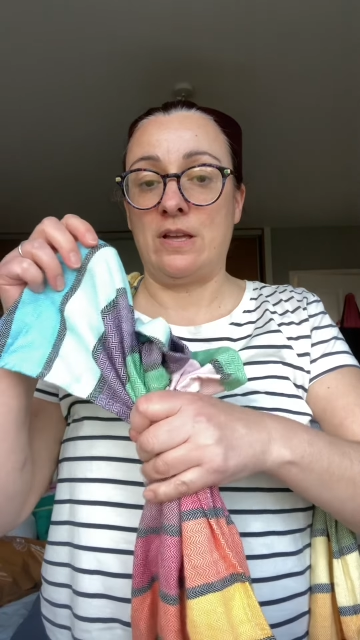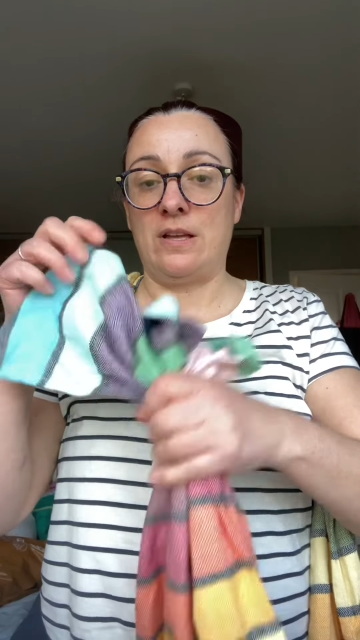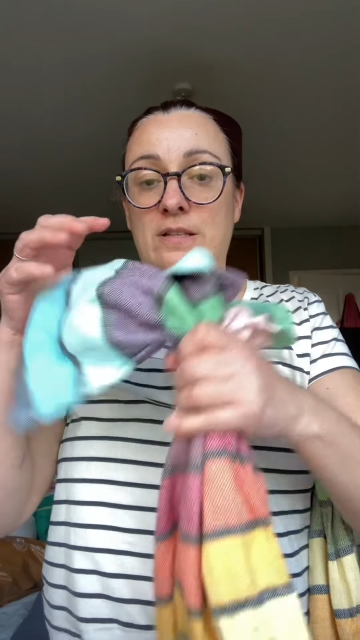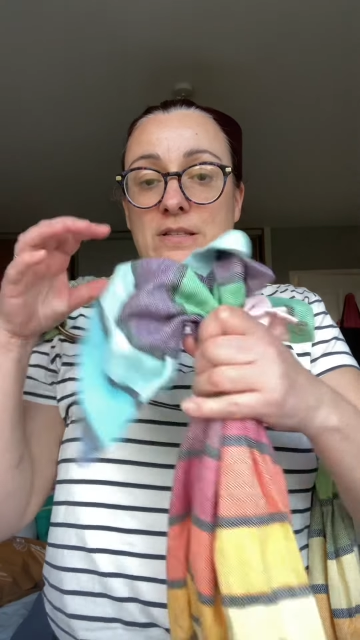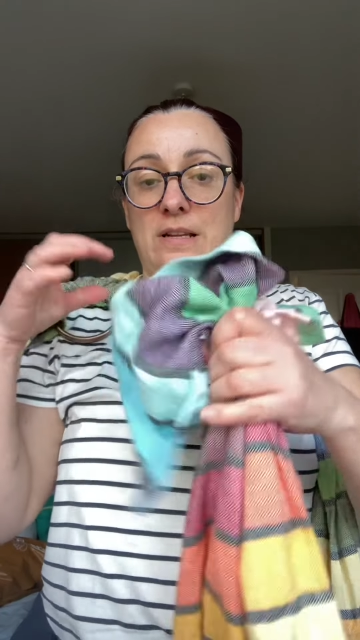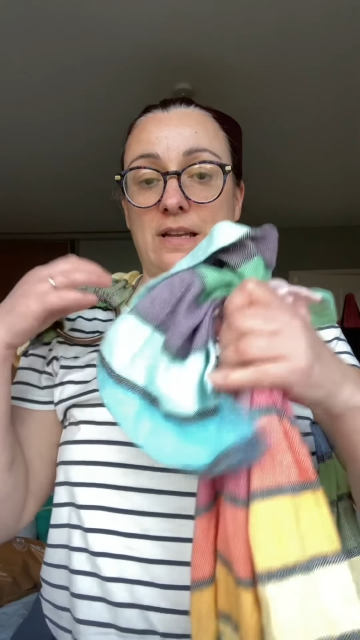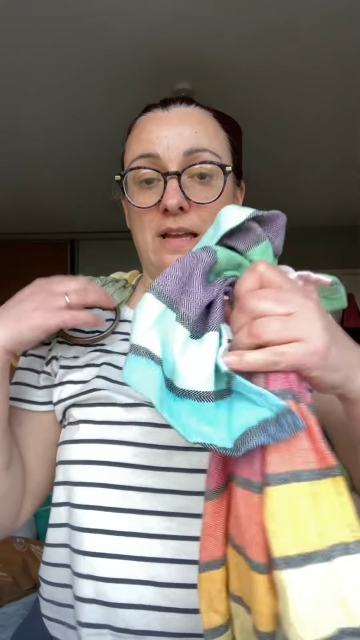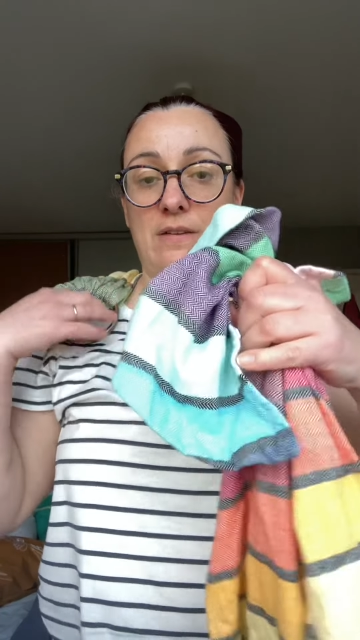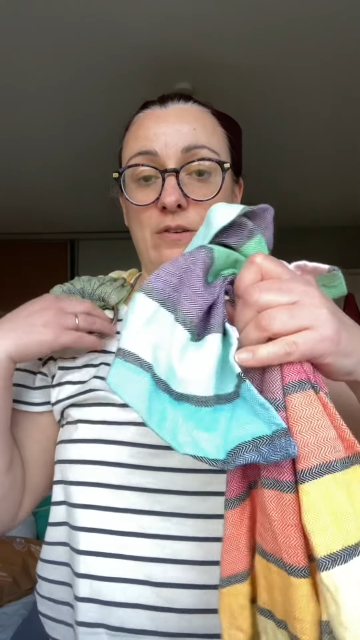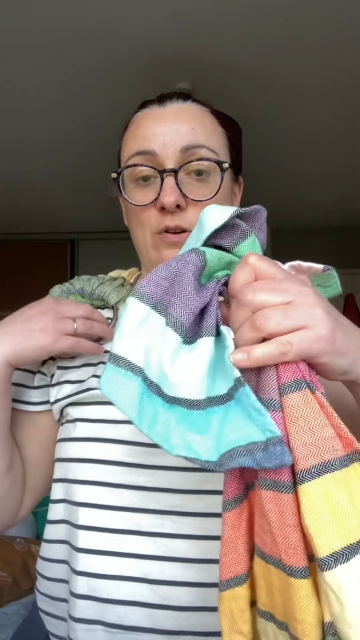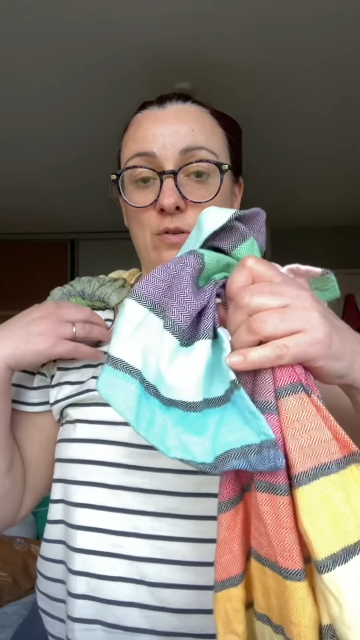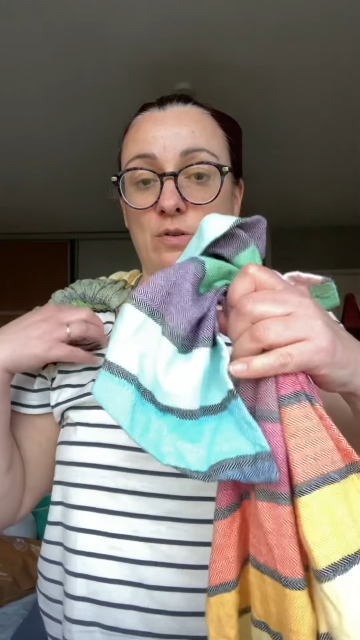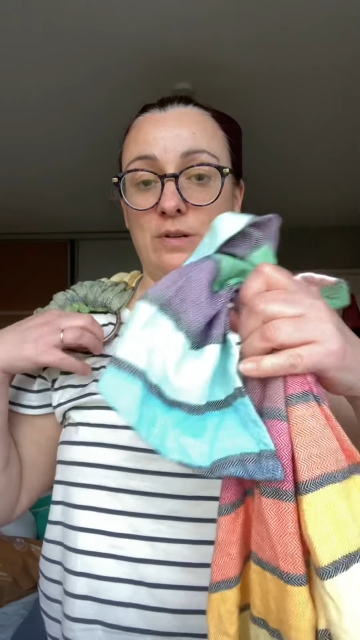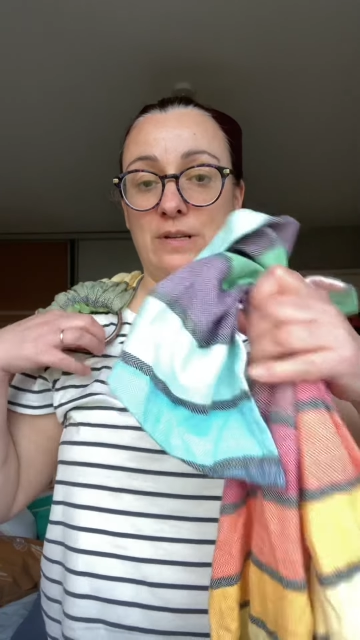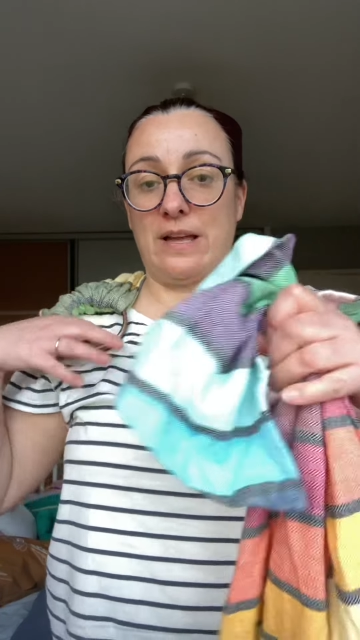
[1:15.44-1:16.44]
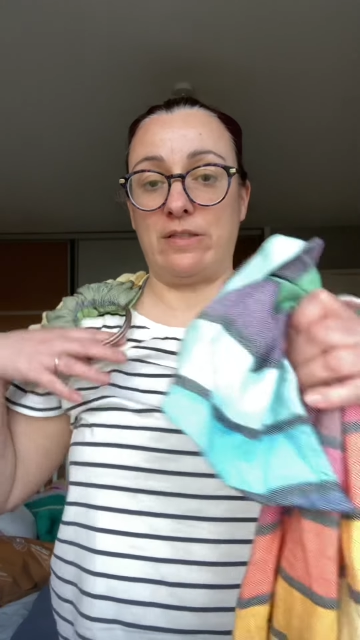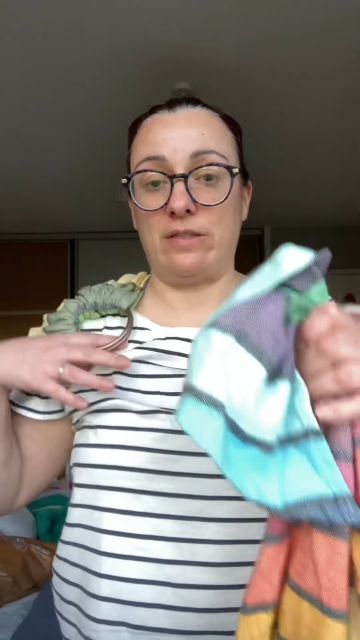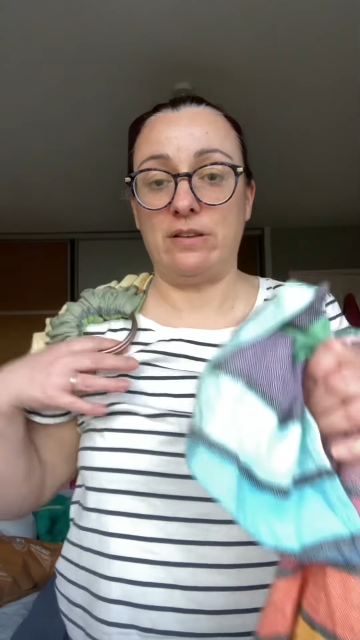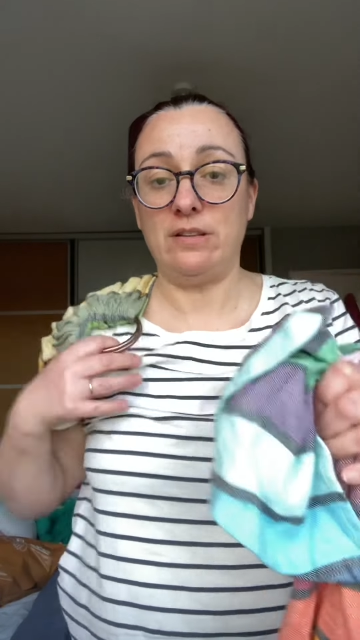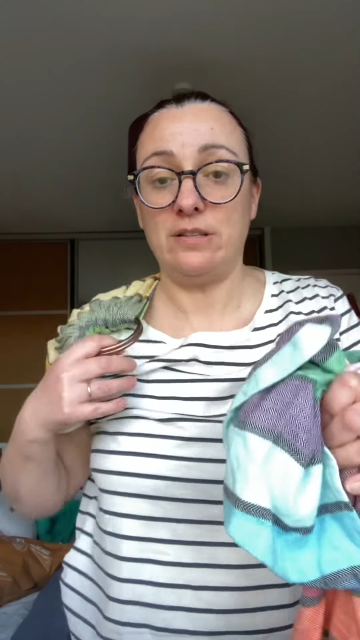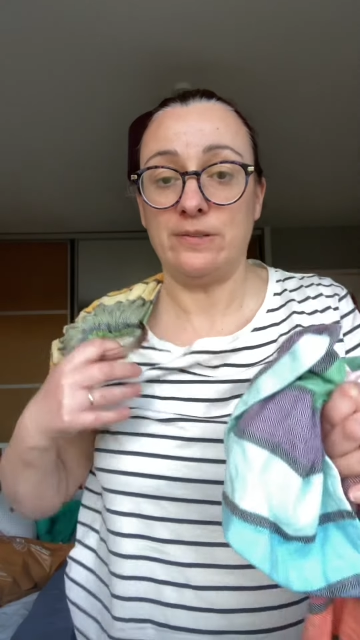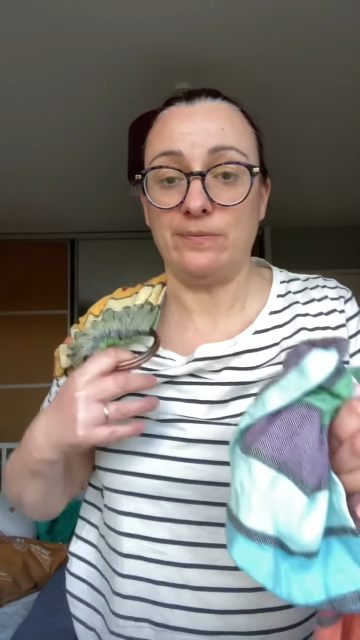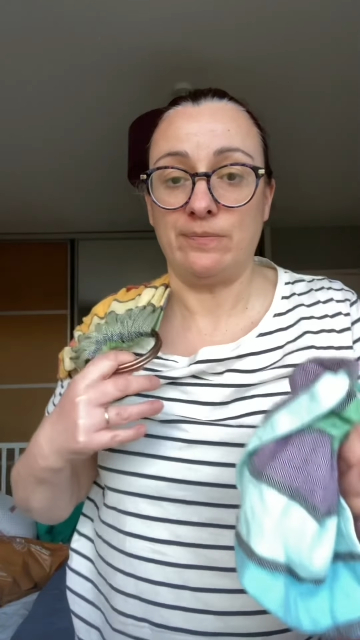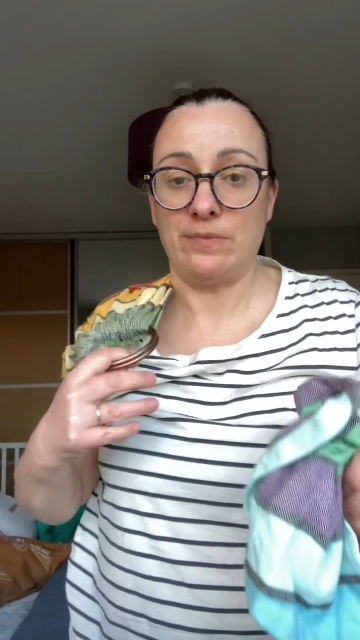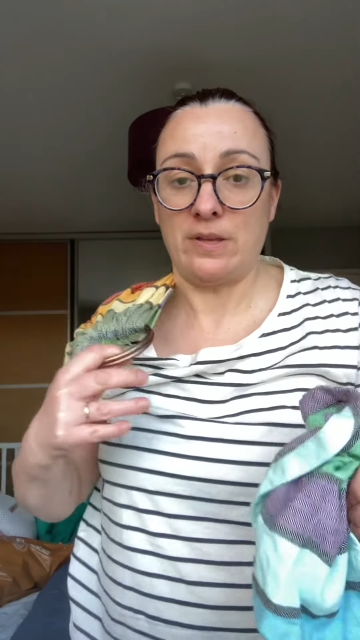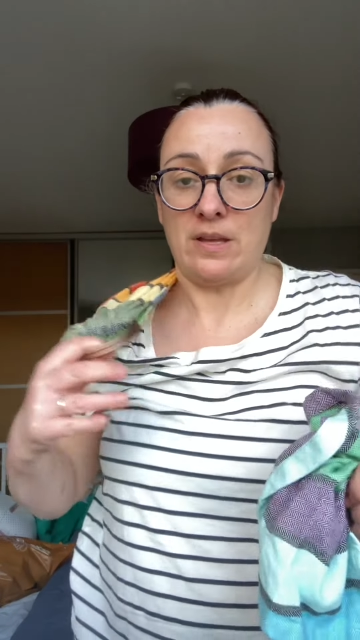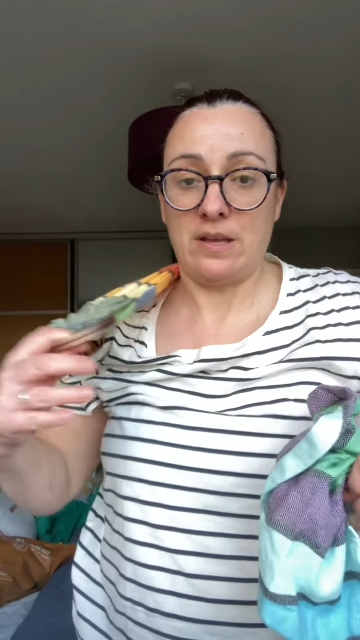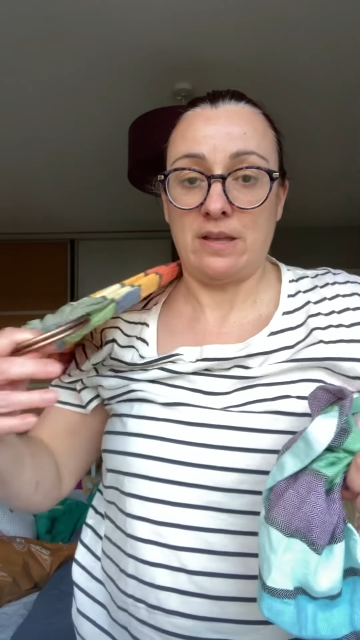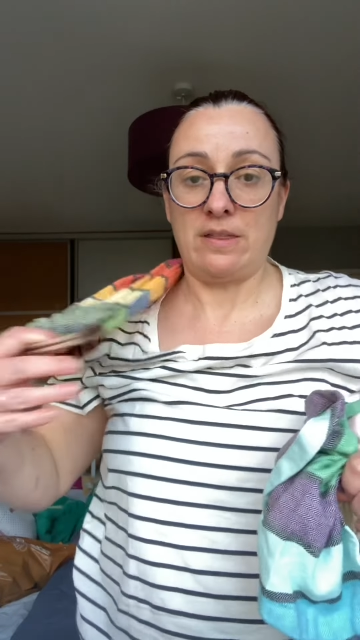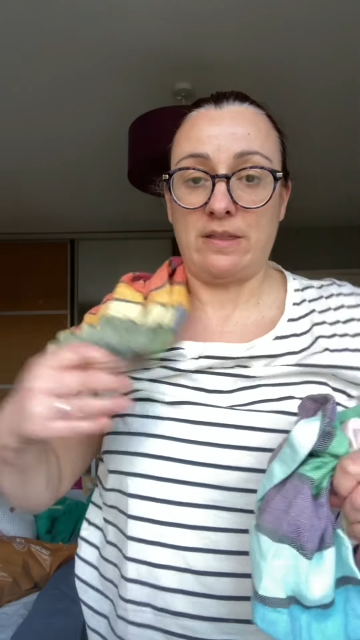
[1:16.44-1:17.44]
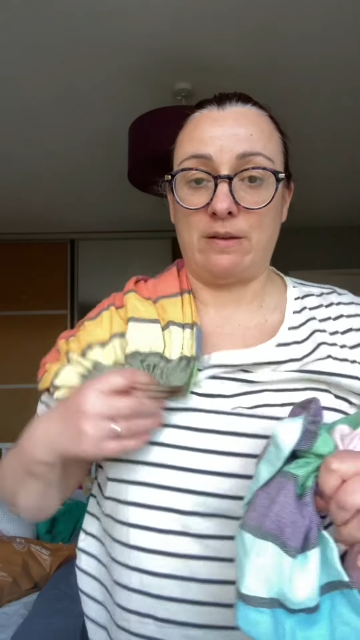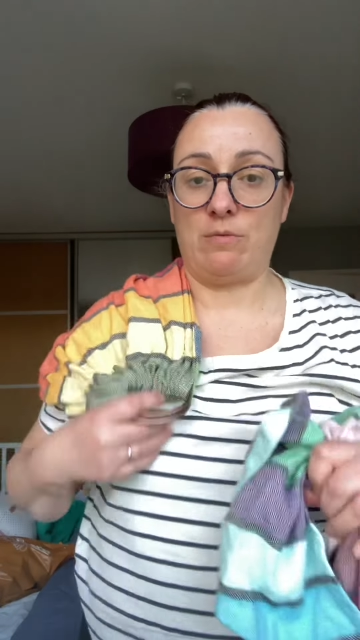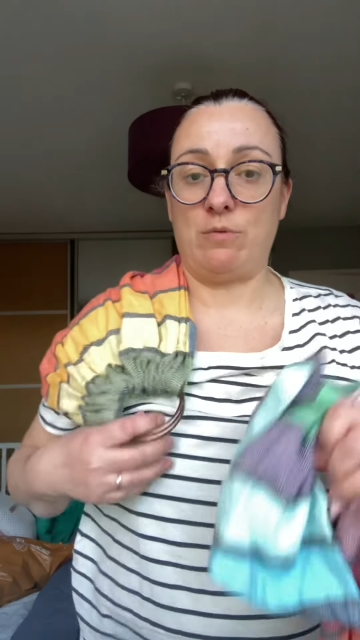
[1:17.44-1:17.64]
till you have it all gathered. And